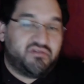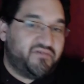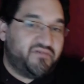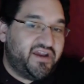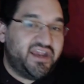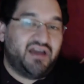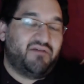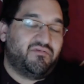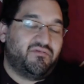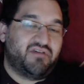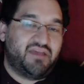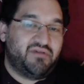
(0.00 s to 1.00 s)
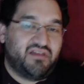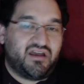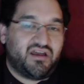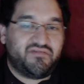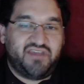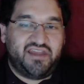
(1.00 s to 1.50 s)
It was very helpful. It gave me a
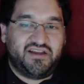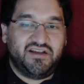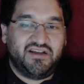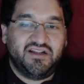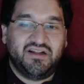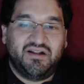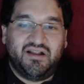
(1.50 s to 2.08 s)
lot of data.